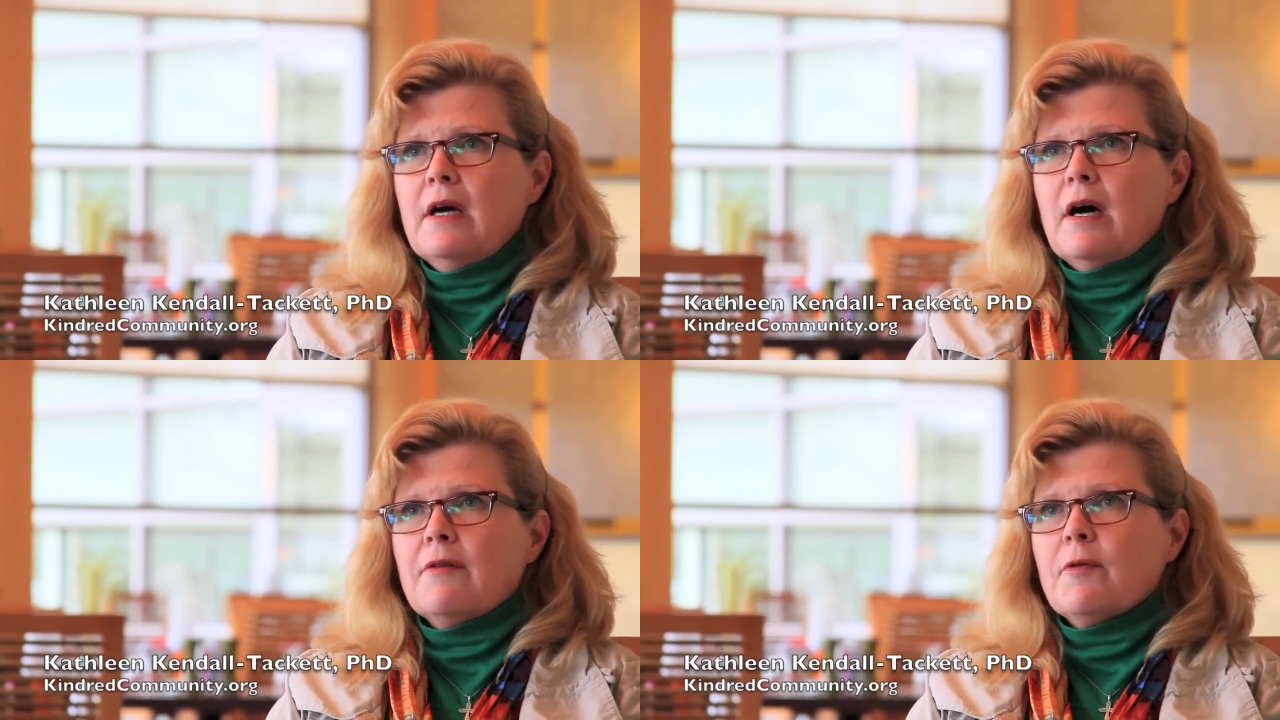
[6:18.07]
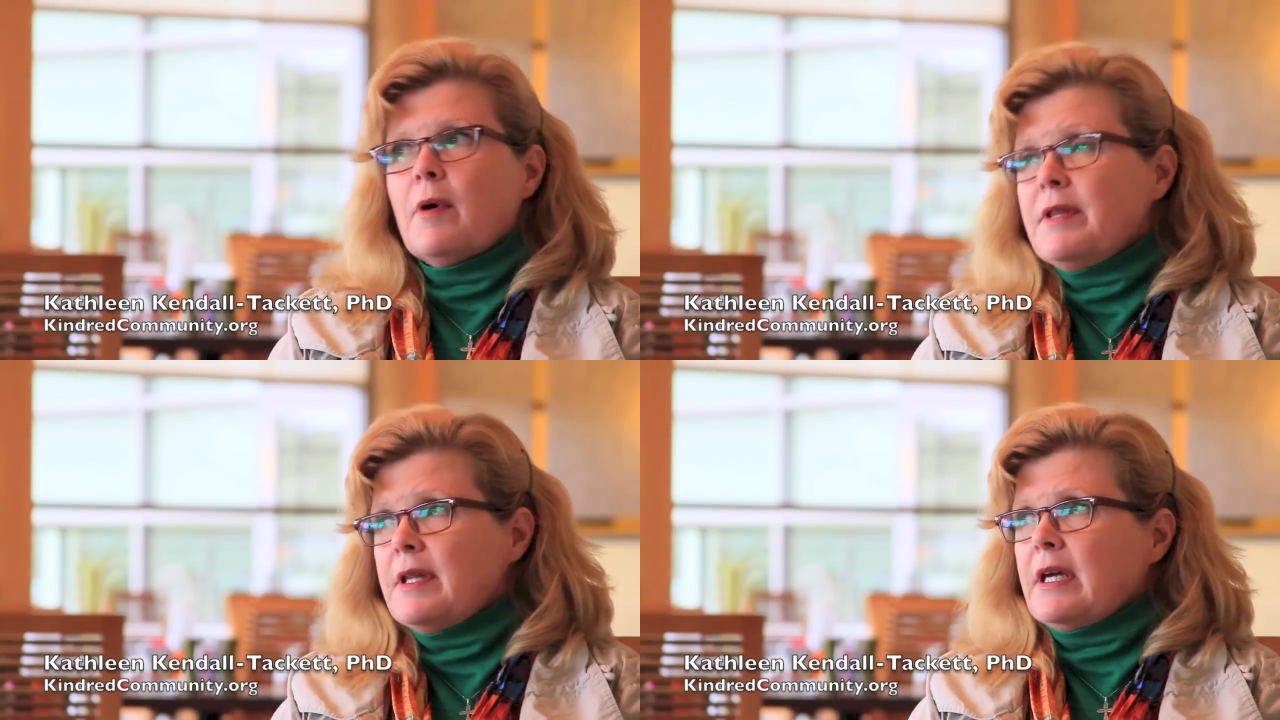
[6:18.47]
Uh, for
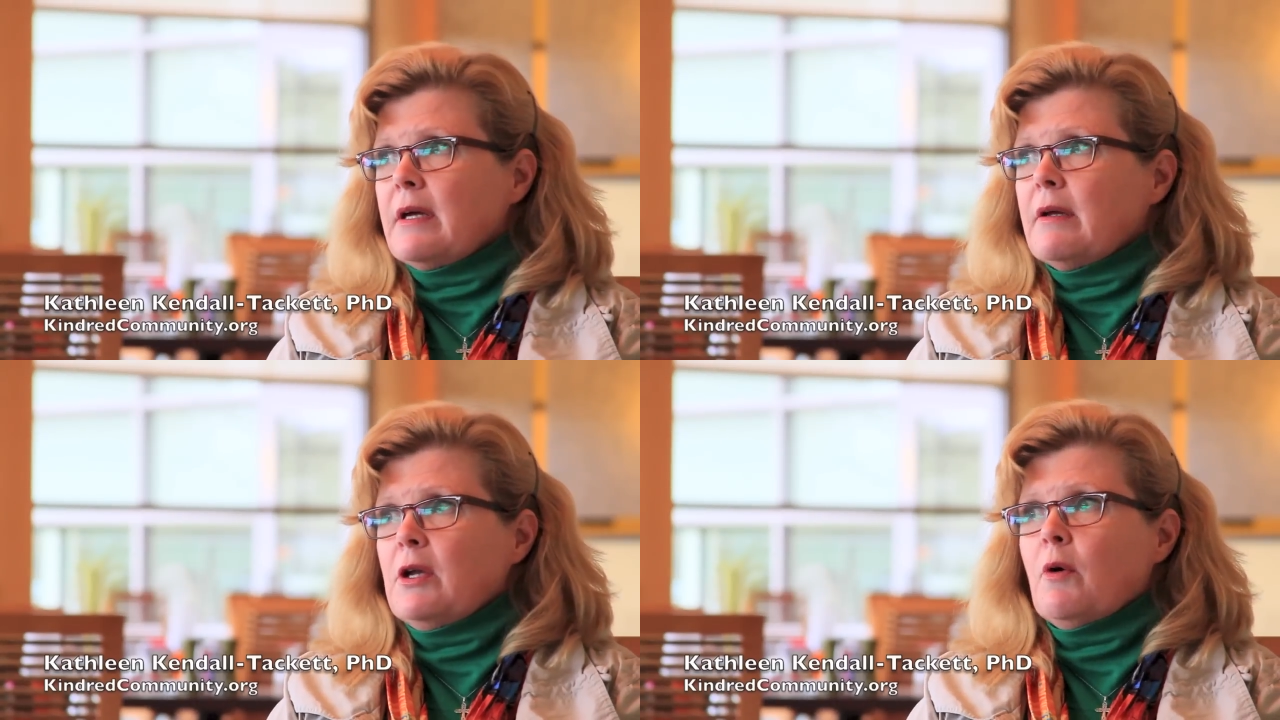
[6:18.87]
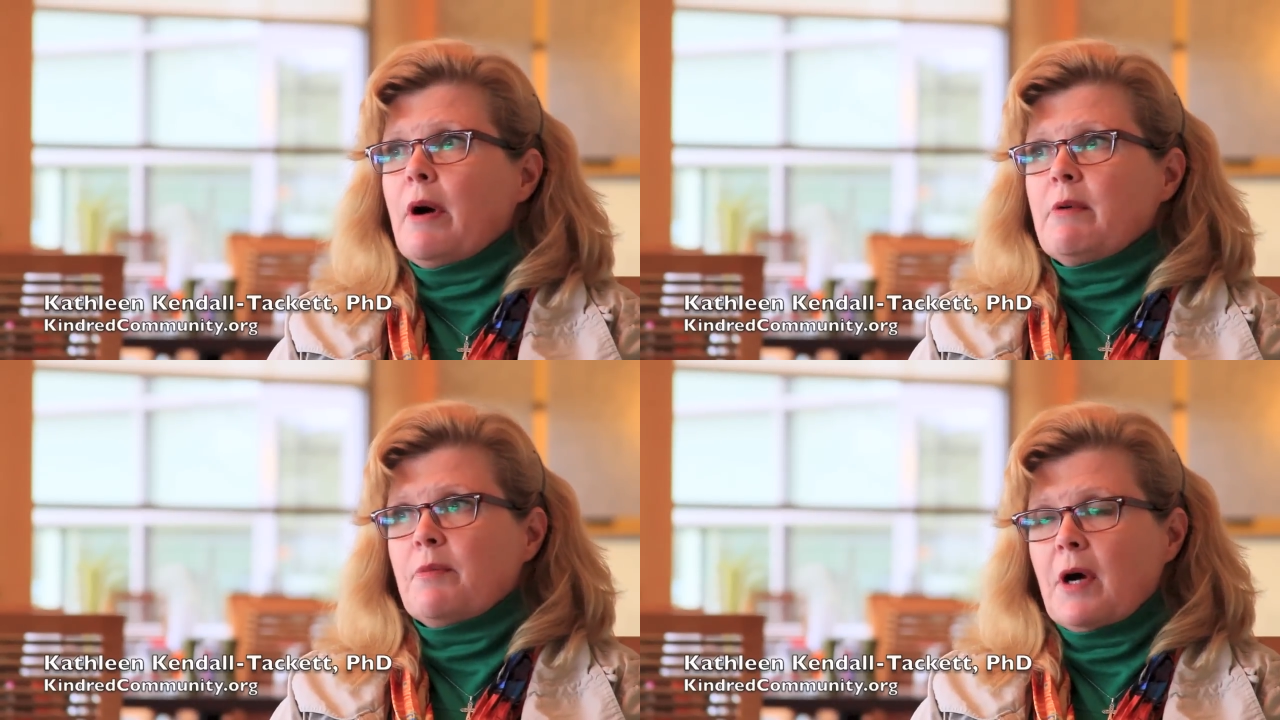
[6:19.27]
one thing, you know, I
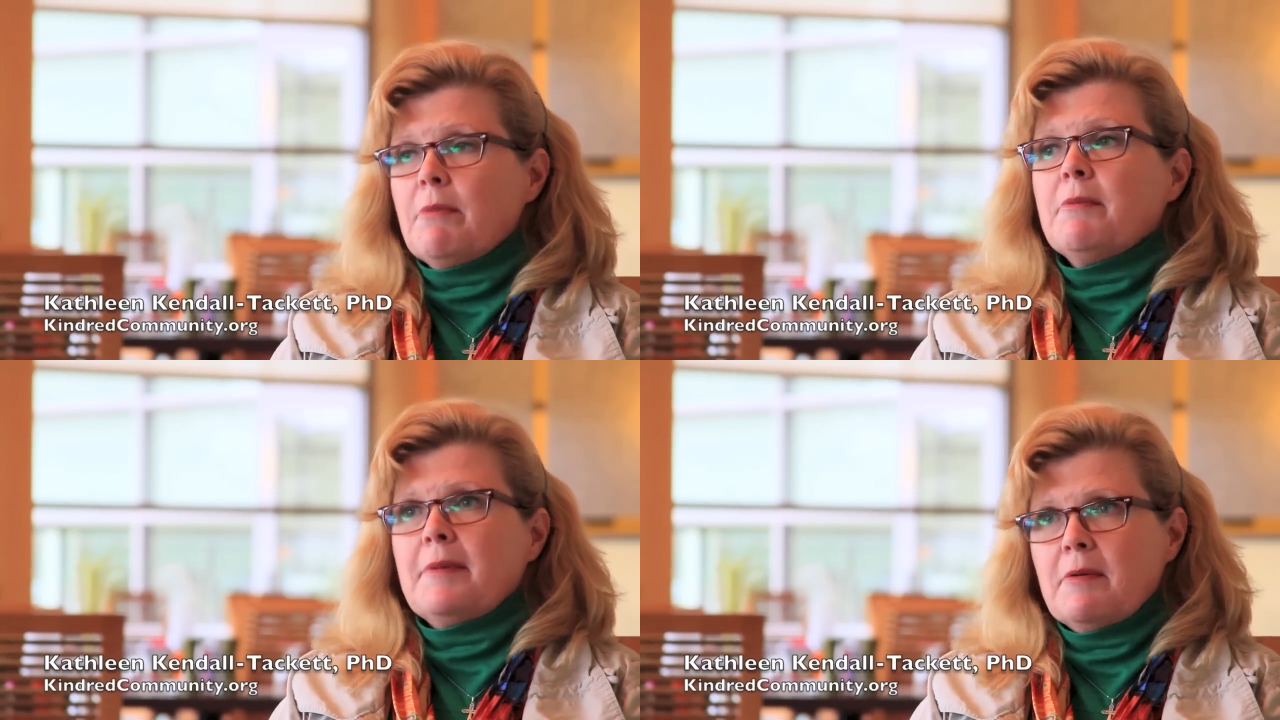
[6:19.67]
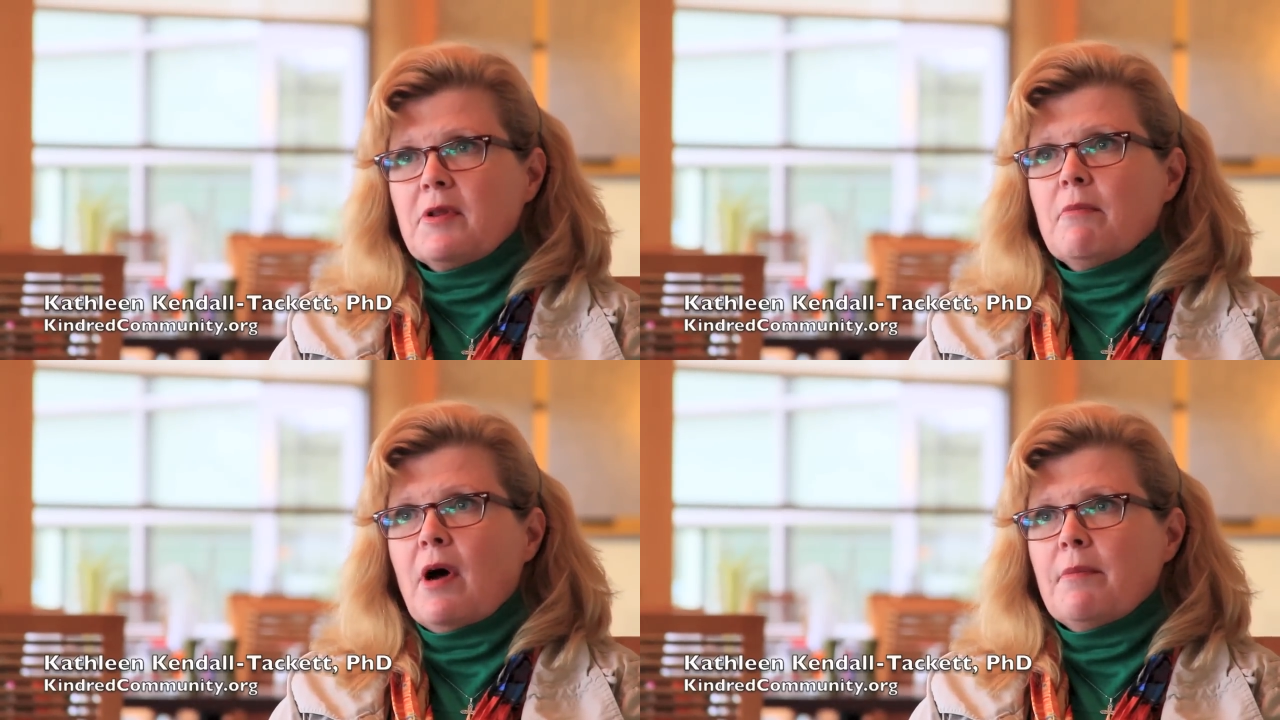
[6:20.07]
would probably with
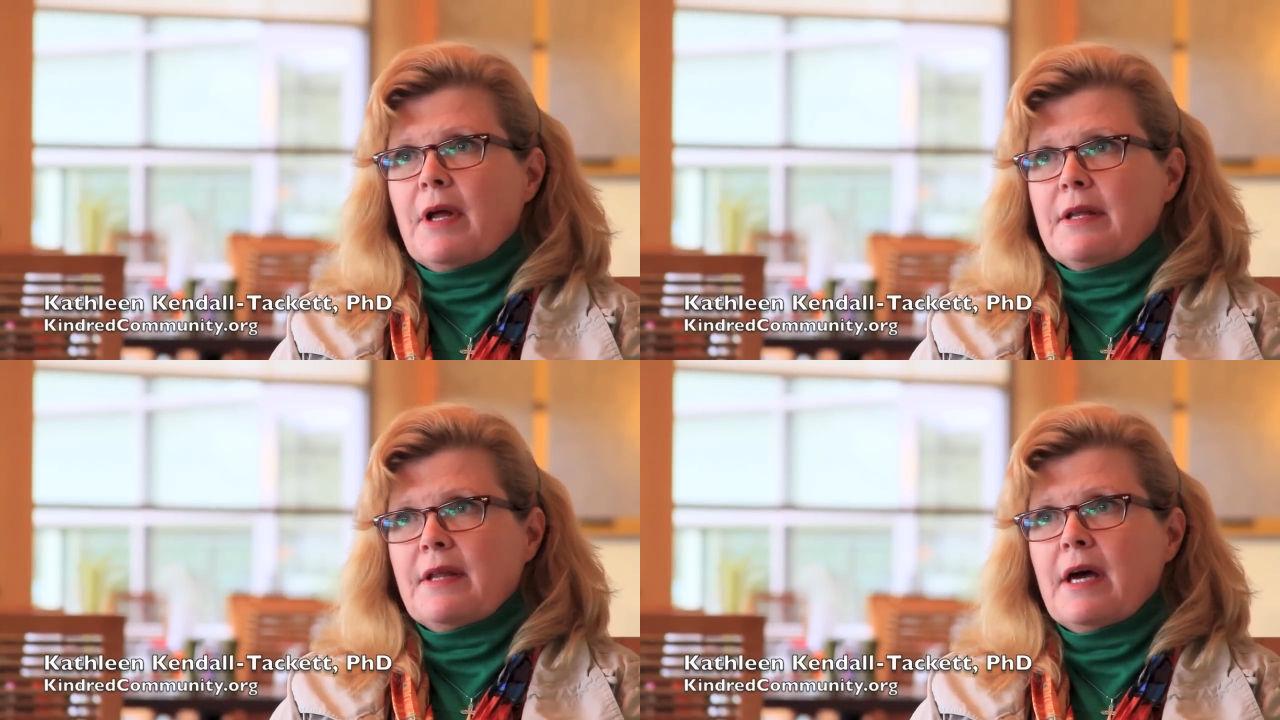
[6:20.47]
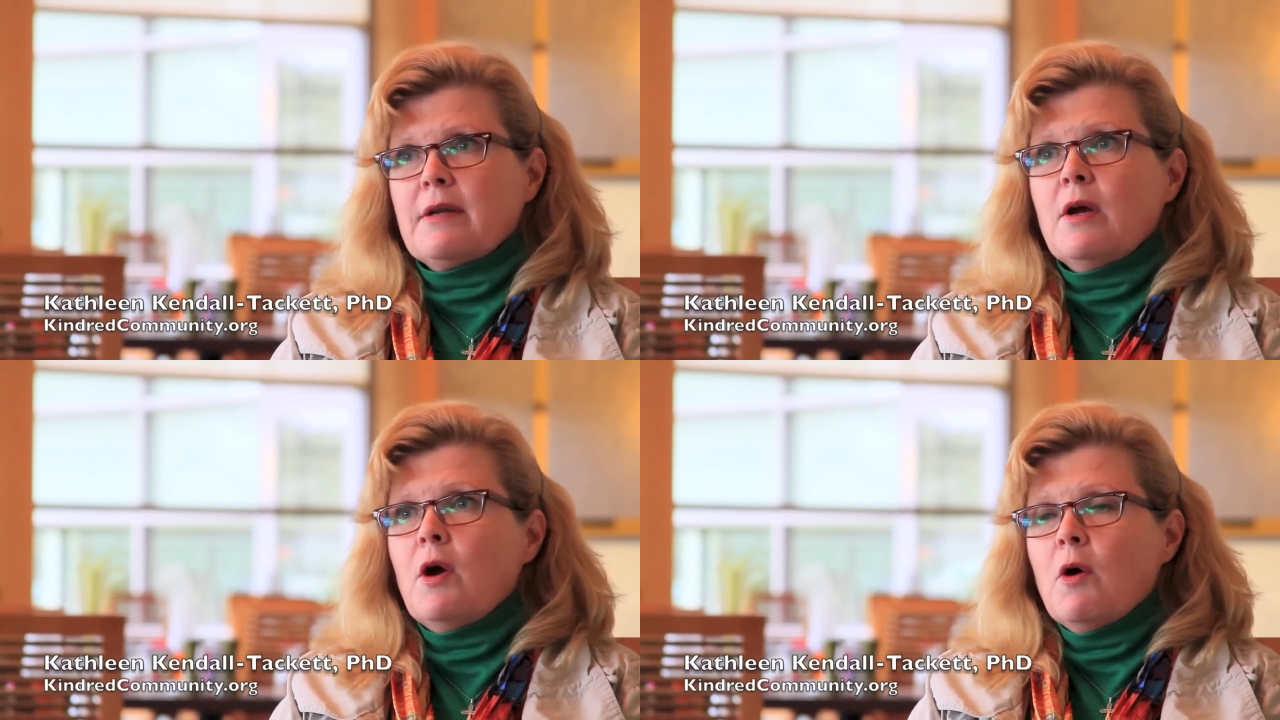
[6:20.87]
a mom like that